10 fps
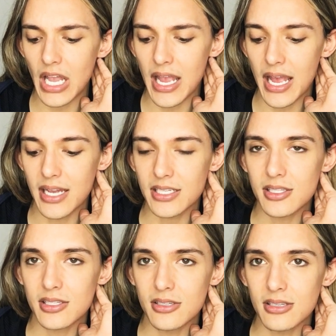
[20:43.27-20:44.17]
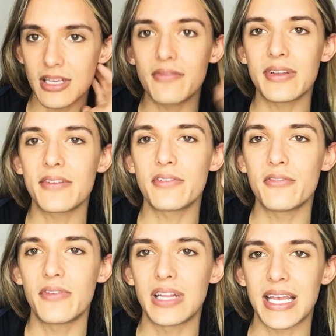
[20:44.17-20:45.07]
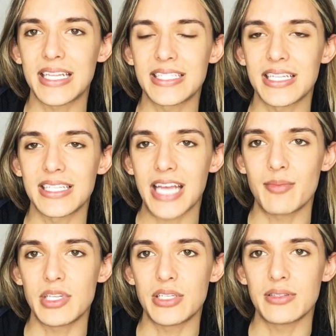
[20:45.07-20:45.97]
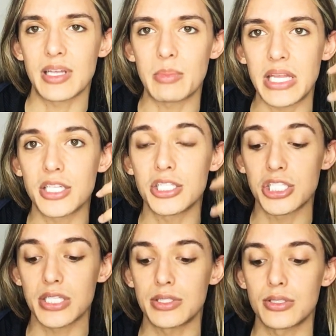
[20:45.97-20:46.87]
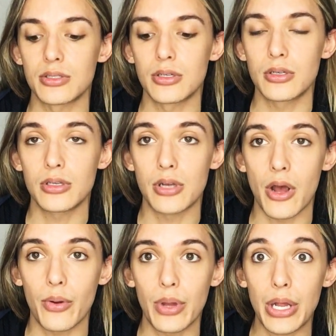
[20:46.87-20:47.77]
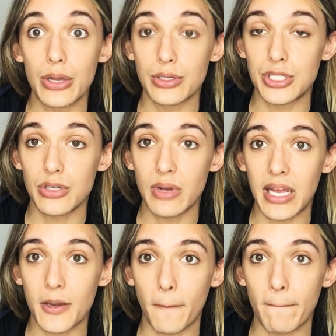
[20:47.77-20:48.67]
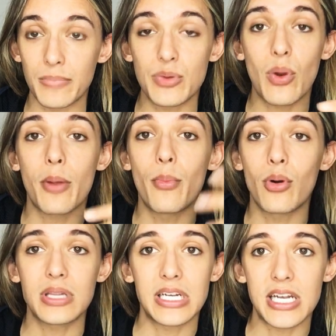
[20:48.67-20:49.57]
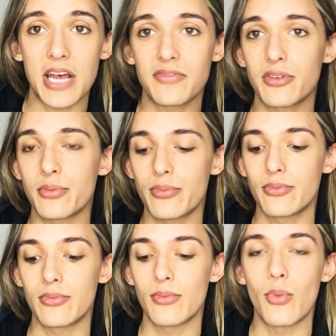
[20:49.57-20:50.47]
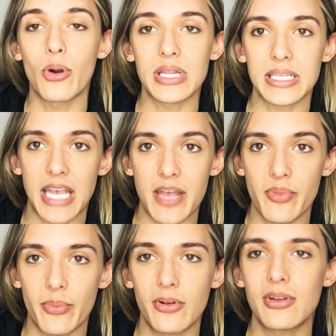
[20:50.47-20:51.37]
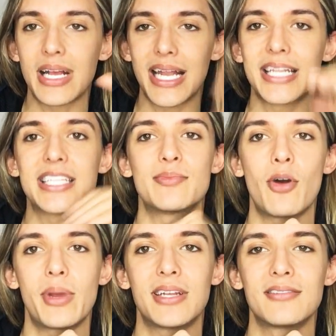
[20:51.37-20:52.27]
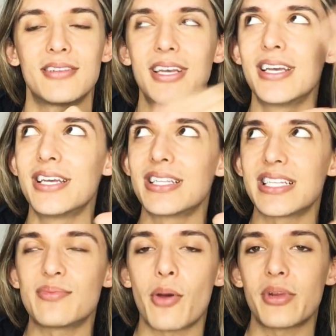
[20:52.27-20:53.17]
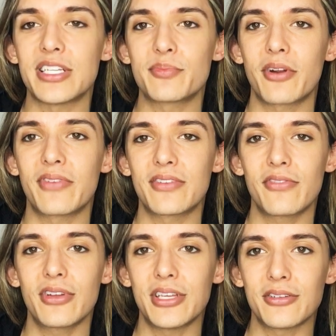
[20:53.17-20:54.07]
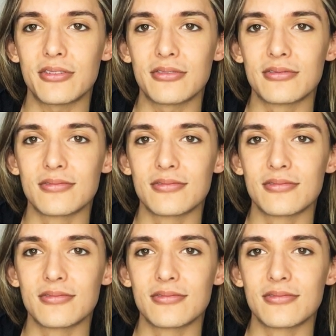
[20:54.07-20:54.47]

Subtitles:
And even if you feel like it's not the time to do something, to just, do it. You are more than enough. You're more than capable in this moment. This moment is perfect for you.